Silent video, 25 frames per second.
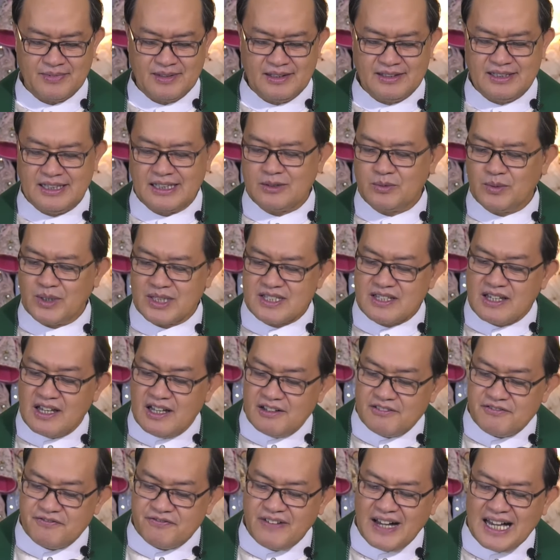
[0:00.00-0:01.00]
that was
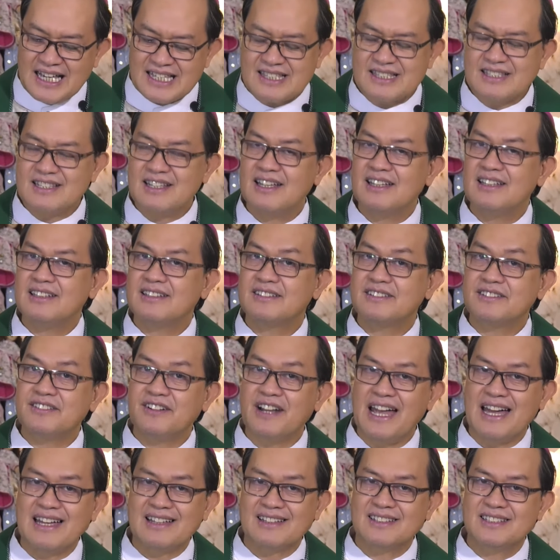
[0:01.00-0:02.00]

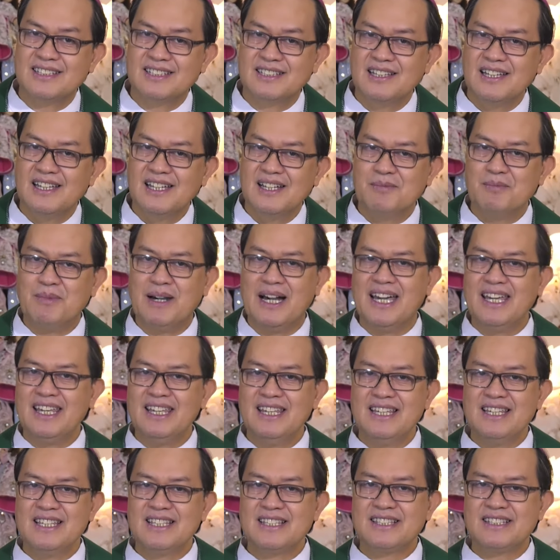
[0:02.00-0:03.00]
fast-tracked by
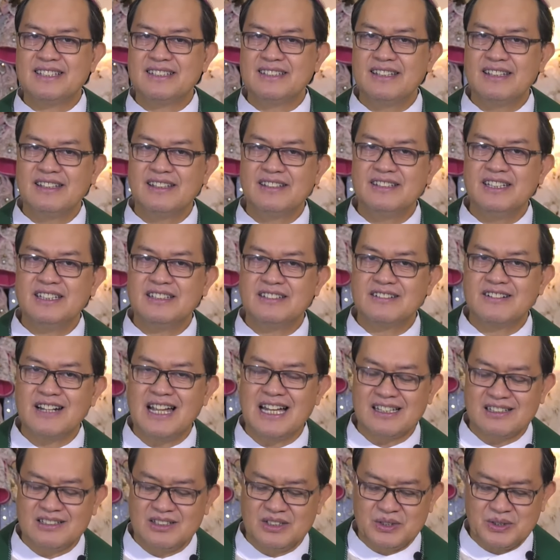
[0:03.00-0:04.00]
his
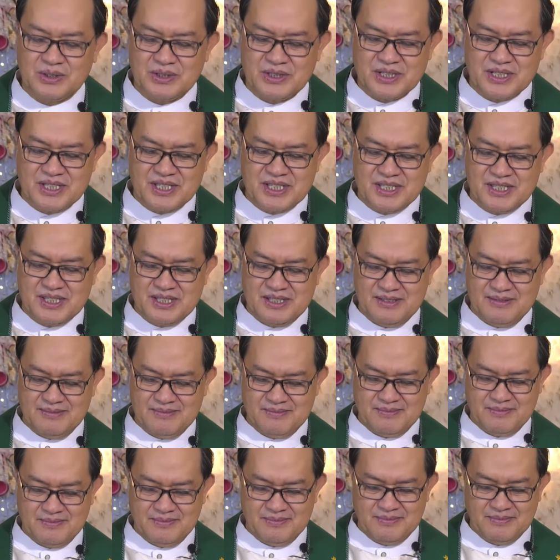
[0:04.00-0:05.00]
detractors.
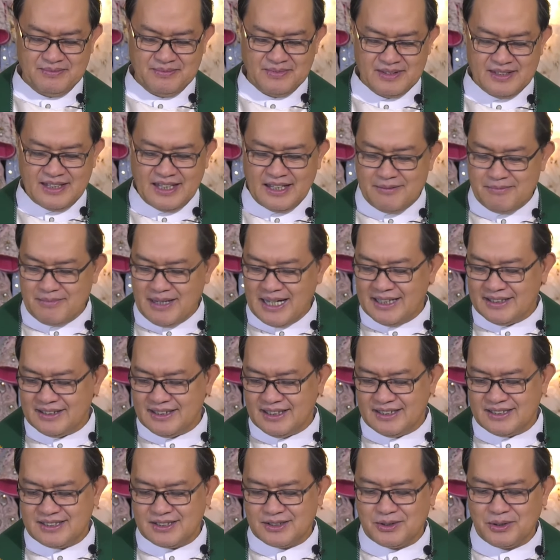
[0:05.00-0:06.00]
They
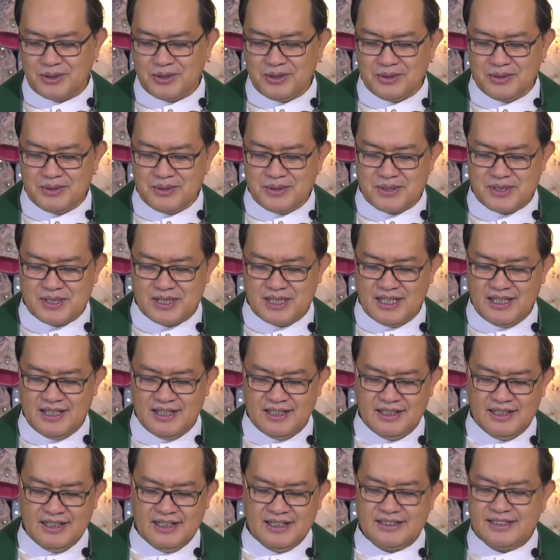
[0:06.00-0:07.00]
managed to use
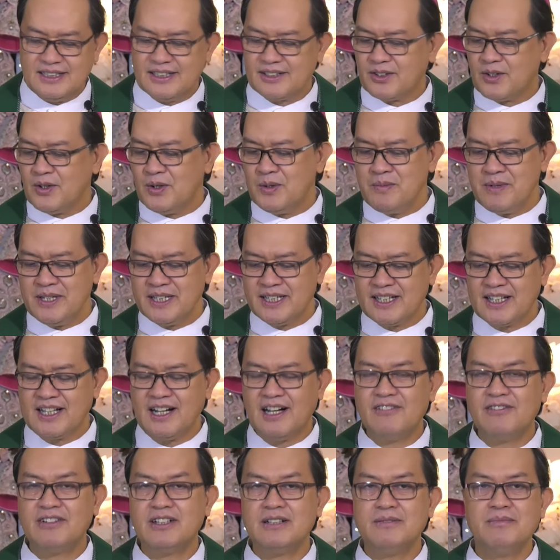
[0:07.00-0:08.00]
the Roman
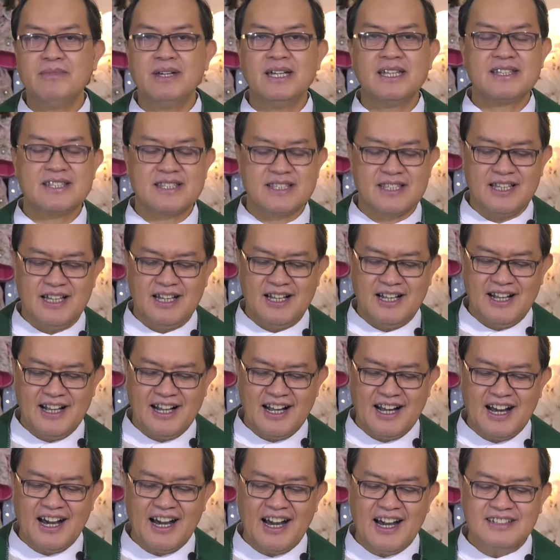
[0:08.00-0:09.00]
government's
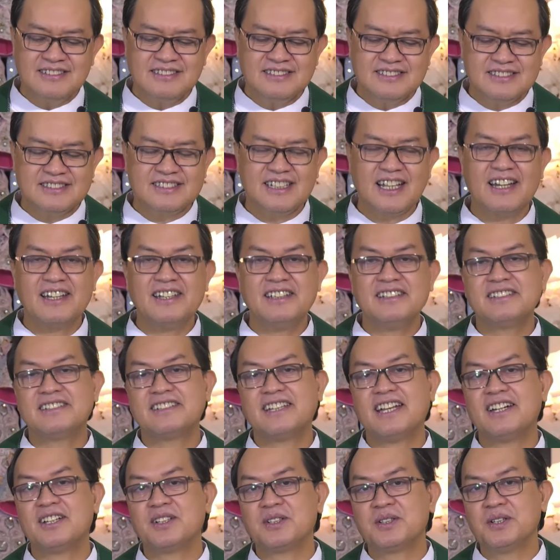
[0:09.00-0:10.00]

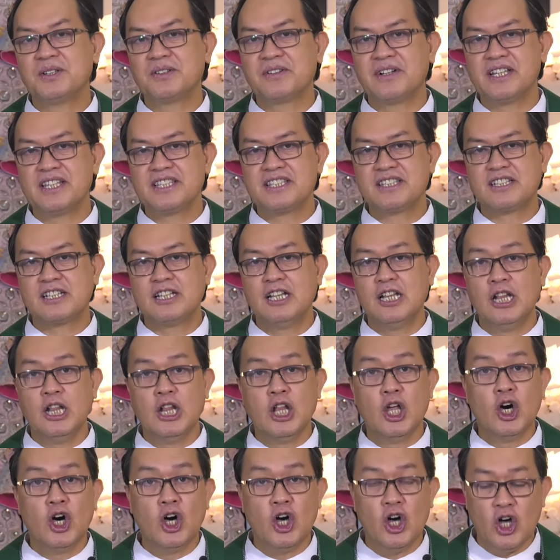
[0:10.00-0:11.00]
anti-terrorist
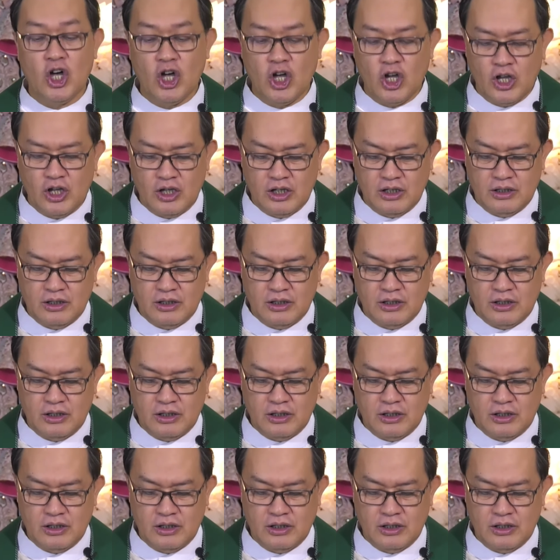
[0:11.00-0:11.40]
law